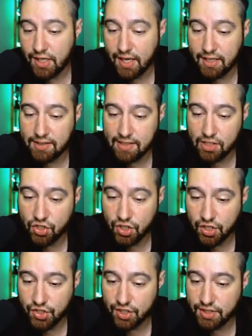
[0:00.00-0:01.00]
and
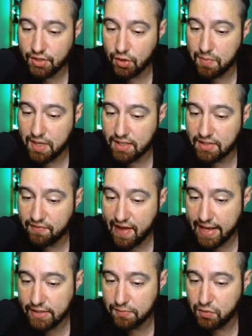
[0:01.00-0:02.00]
Discharge could still be its
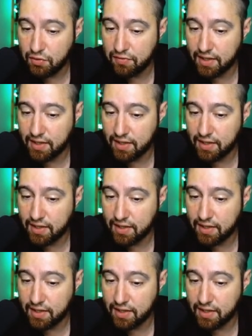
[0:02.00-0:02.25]
fast move